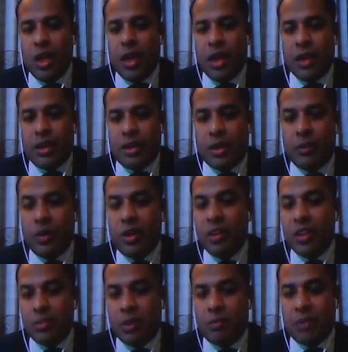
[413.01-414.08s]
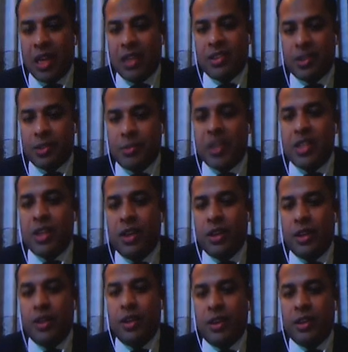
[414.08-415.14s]
and community management plus
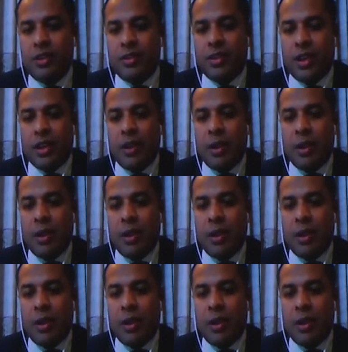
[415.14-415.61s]
especially it's